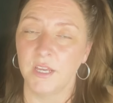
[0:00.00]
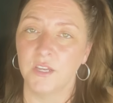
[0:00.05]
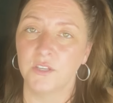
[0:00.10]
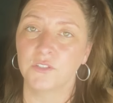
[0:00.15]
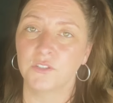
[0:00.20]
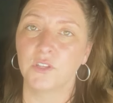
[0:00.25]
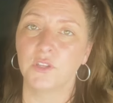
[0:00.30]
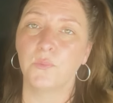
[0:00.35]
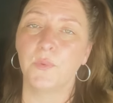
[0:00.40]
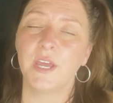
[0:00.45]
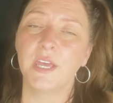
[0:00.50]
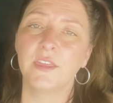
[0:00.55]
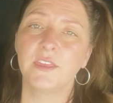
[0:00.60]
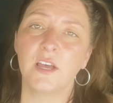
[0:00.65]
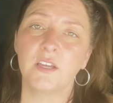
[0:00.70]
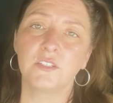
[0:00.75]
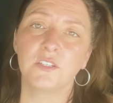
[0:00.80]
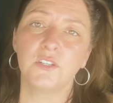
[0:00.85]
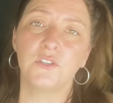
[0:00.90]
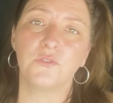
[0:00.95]
So the way
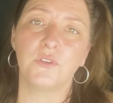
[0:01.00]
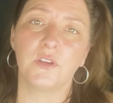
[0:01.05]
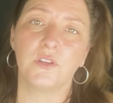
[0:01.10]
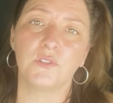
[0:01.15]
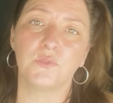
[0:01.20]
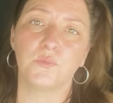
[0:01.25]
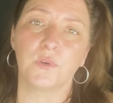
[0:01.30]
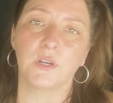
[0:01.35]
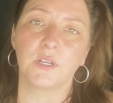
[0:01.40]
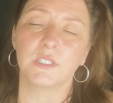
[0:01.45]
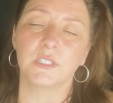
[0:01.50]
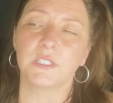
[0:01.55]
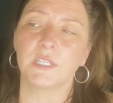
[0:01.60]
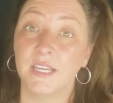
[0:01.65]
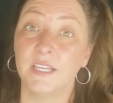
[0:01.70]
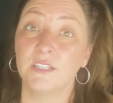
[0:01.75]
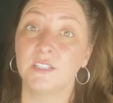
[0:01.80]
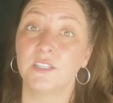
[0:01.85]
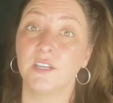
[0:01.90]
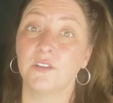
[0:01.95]
Thousand Trails works
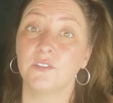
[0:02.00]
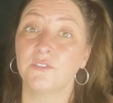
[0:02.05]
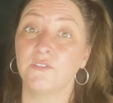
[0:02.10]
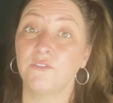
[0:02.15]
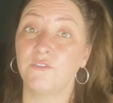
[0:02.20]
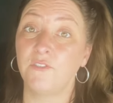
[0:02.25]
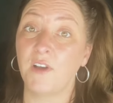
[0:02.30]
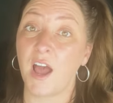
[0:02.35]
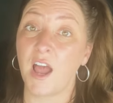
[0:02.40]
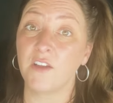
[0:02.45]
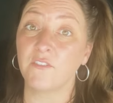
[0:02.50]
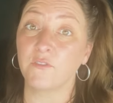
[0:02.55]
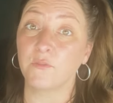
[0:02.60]
is there's five